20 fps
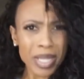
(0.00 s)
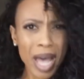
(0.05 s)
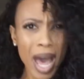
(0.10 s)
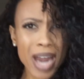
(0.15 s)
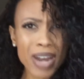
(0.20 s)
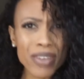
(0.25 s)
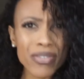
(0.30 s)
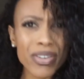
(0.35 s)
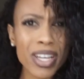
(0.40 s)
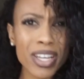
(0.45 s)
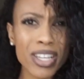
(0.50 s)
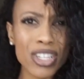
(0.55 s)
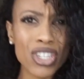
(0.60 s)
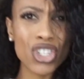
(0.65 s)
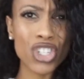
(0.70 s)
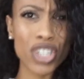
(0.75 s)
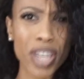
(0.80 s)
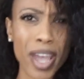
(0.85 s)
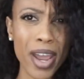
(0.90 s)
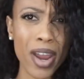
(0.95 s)
out of
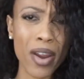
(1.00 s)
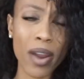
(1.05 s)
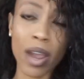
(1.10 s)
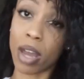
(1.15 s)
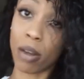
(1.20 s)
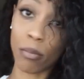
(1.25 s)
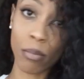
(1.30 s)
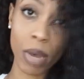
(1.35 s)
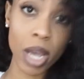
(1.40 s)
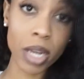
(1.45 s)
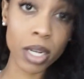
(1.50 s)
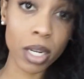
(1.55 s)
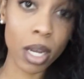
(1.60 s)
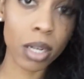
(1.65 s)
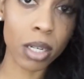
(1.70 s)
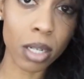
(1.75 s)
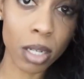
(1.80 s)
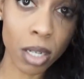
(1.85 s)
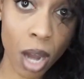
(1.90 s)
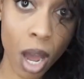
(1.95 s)
his chair and my dad
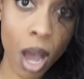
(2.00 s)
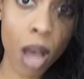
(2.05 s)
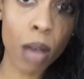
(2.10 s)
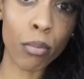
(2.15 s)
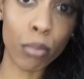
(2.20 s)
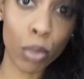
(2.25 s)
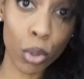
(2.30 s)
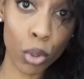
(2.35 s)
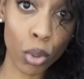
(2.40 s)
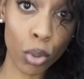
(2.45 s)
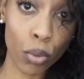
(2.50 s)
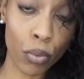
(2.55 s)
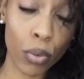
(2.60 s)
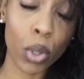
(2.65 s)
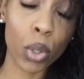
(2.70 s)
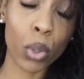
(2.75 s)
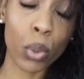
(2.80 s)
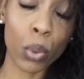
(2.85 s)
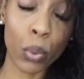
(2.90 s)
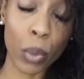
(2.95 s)
did not move
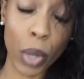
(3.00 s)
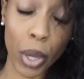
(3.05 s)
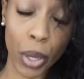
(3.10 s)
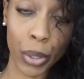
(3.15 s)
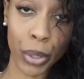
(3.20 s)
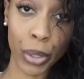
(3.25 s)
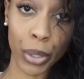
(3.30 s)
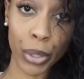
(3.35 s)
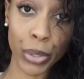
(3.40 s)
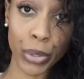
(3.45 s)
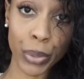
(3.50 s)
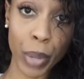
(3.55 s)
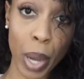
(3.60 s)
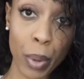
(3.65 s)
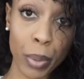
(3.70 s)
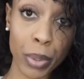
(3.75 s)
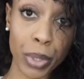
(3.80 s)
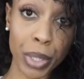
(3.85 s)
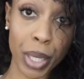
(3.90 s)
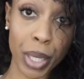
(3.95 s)
quickly. So I was